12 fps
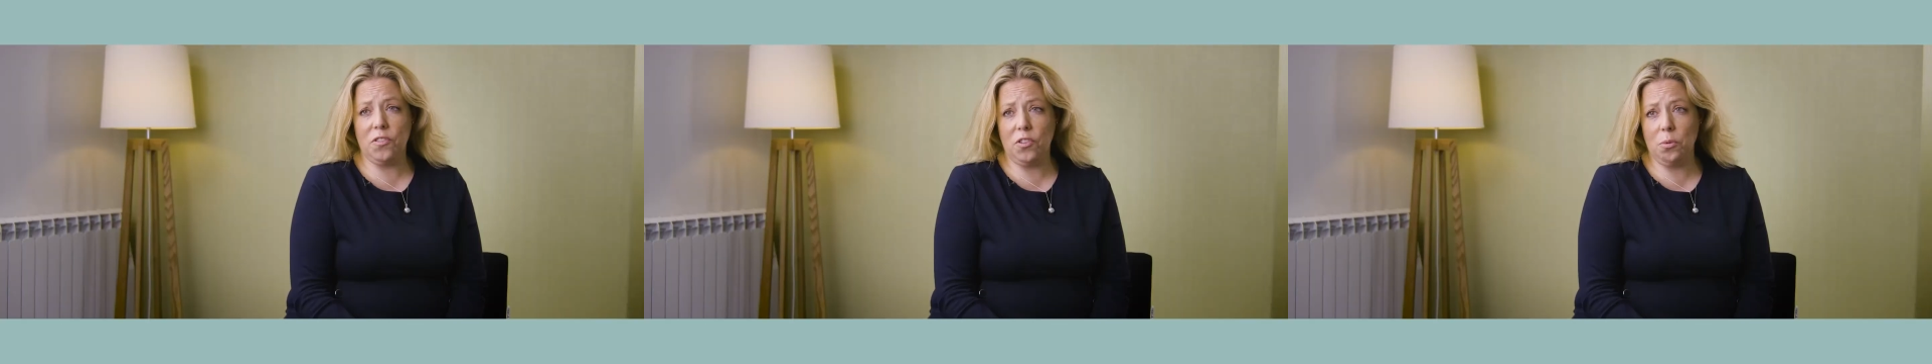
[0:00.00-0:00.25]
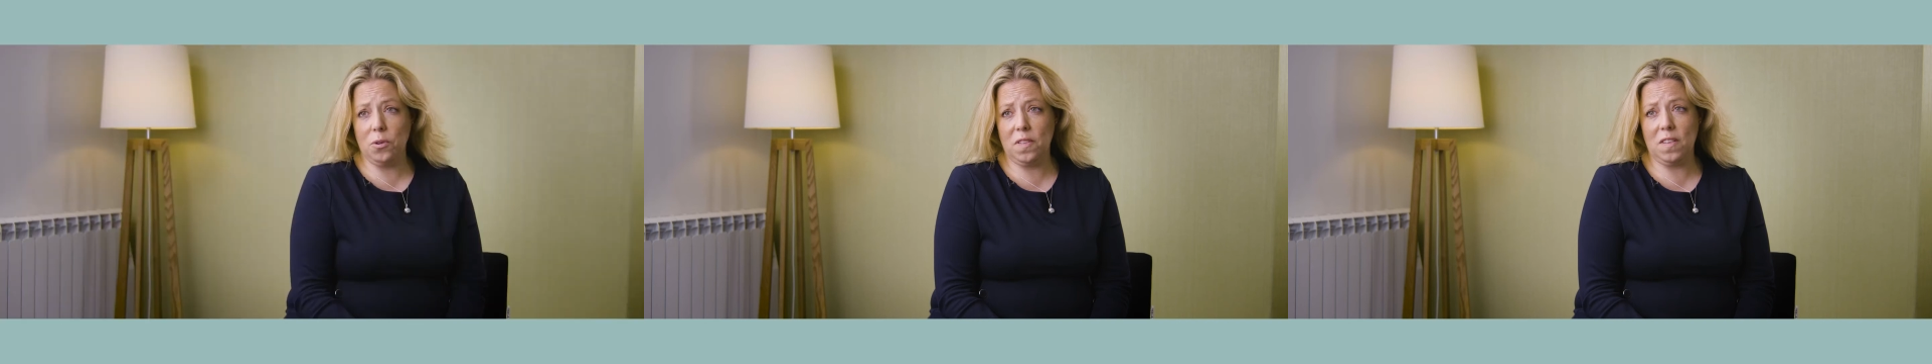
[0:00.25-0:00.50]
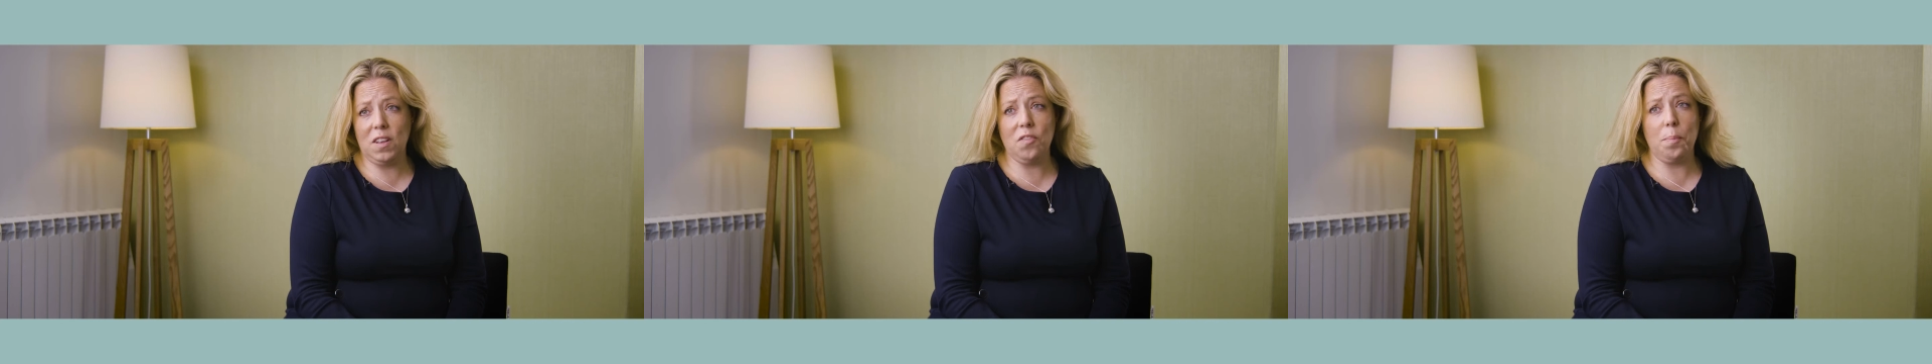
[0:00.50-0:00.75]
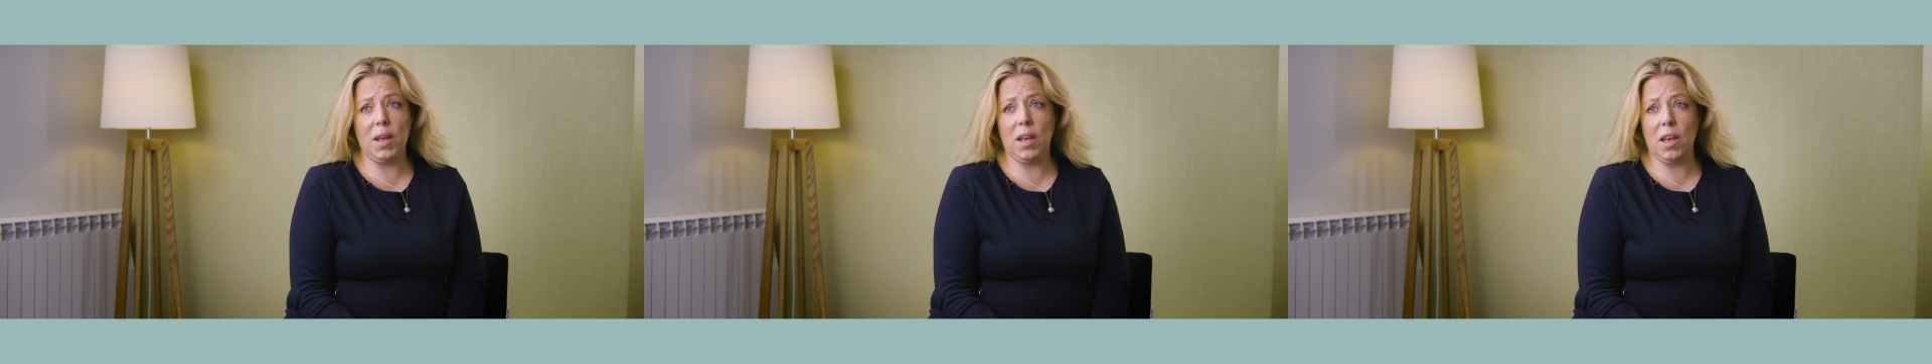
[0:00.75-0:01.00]
if you receive
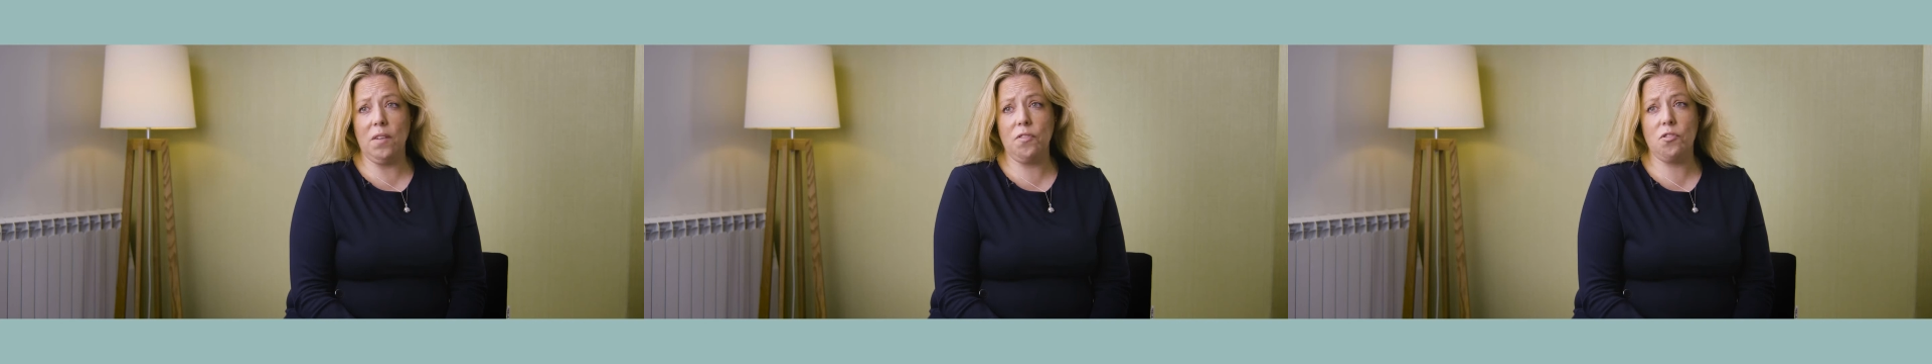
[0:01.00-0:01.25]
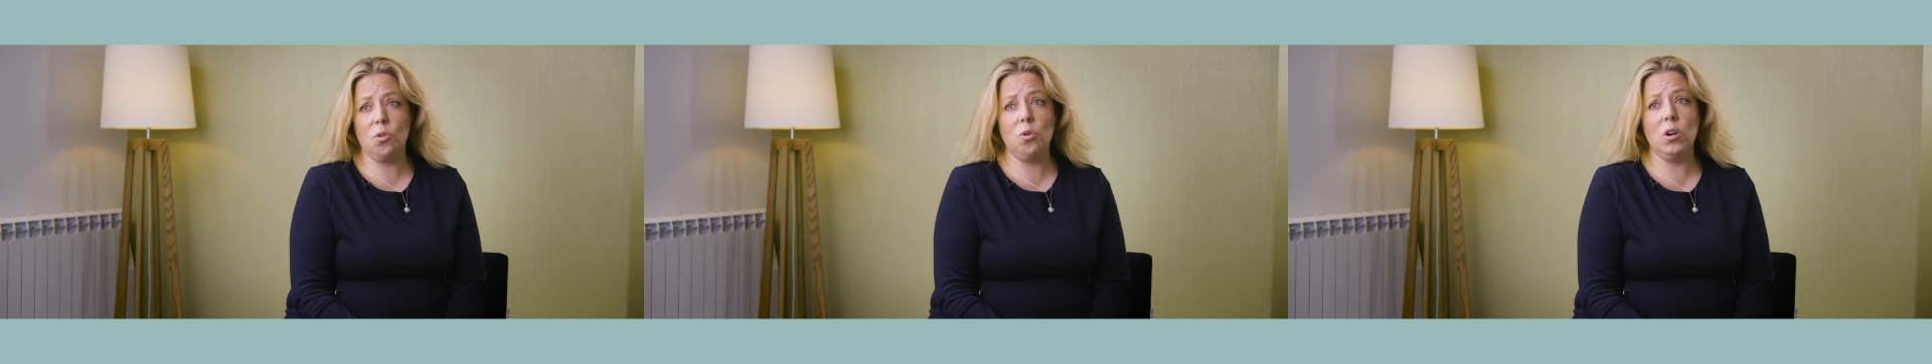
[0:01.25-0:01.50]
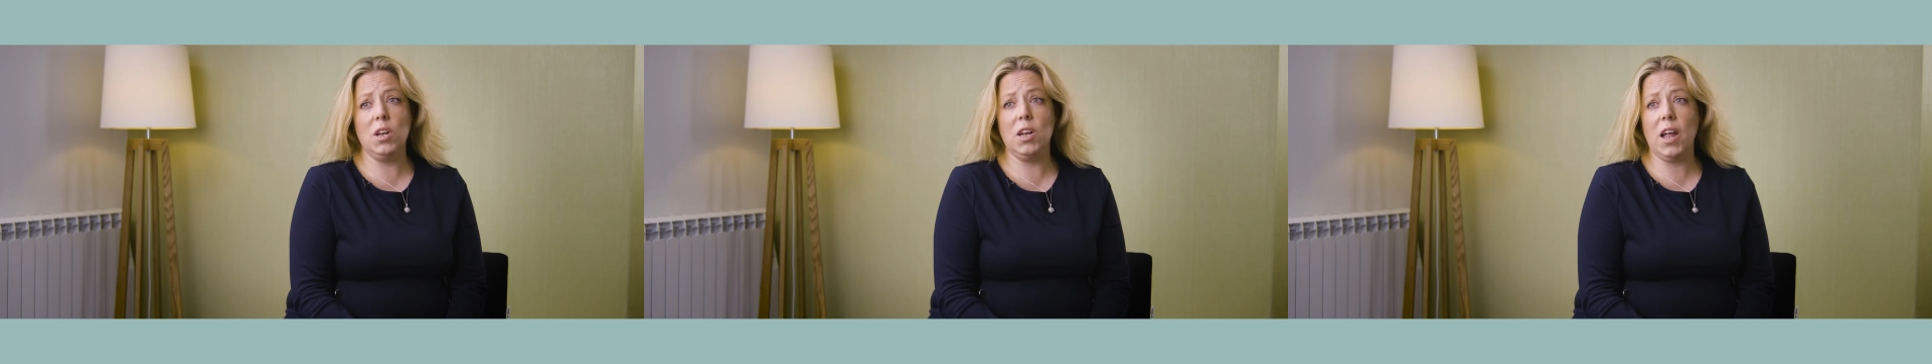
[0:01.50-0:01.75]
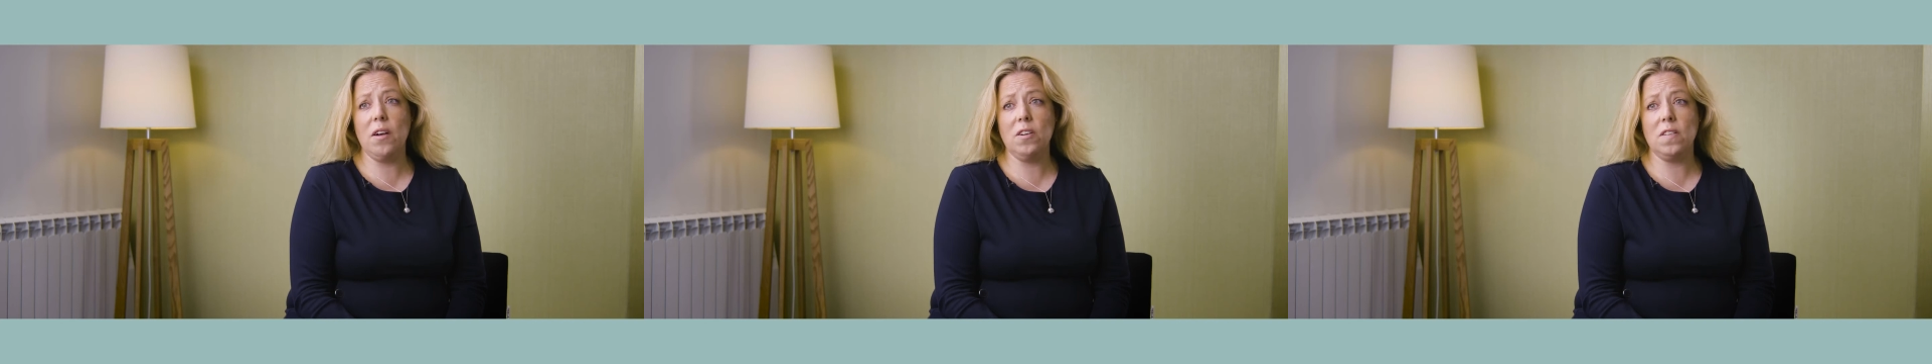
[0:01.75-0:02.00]
a big gift or an
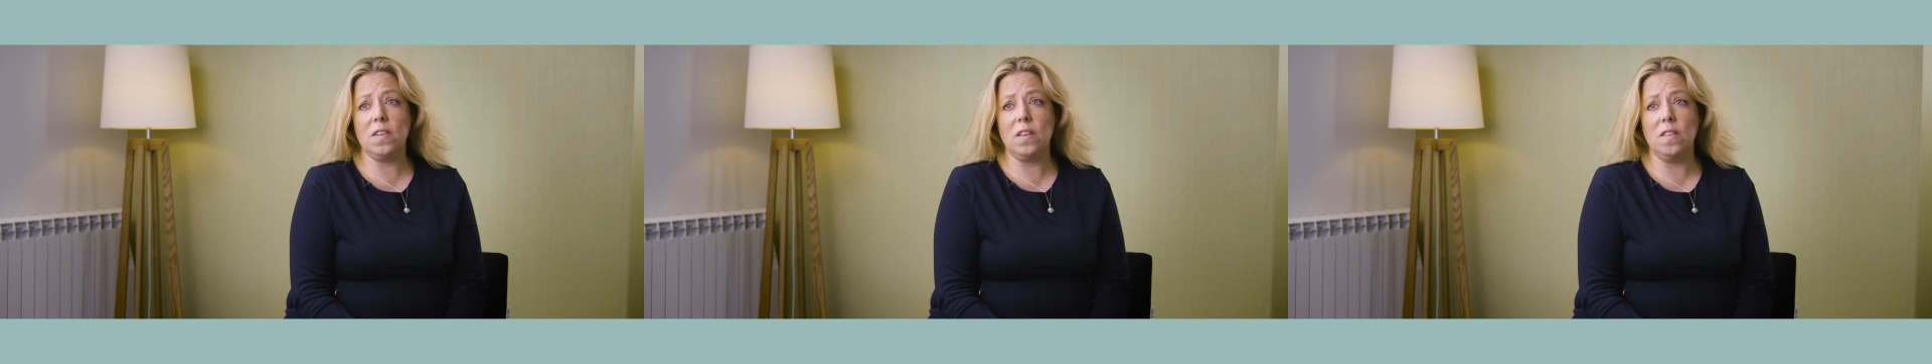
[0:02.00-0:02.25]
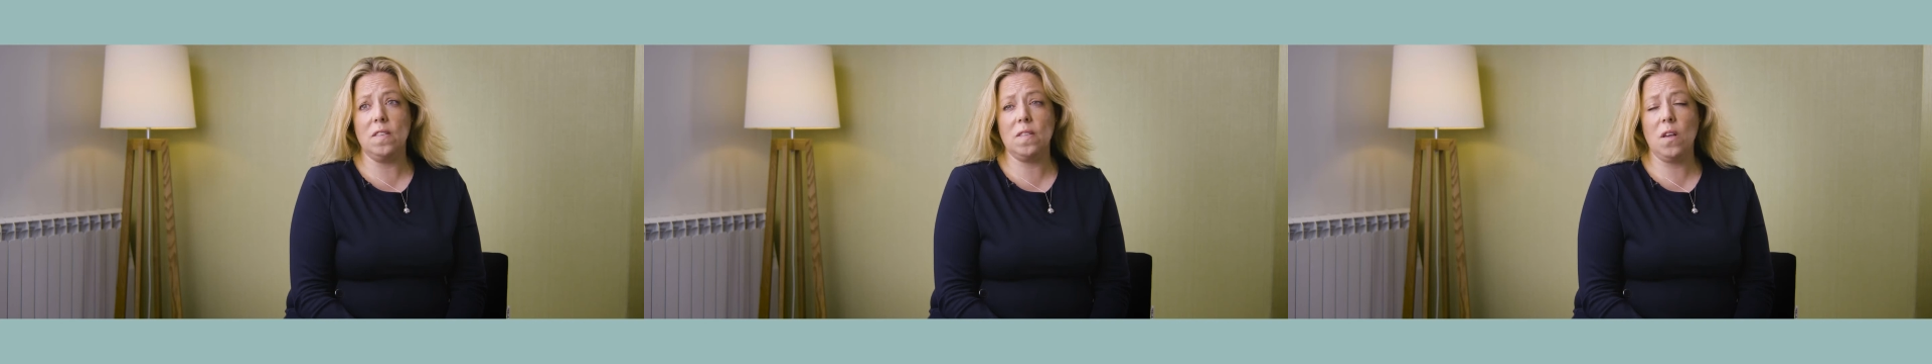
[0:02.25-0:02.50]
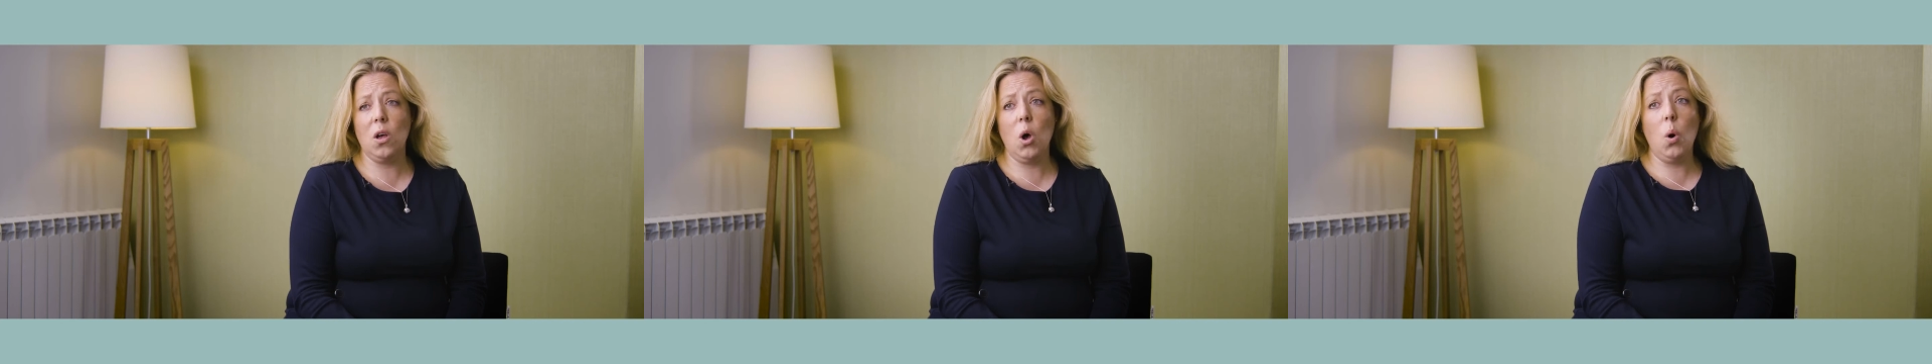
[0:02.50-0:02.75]
inheritance,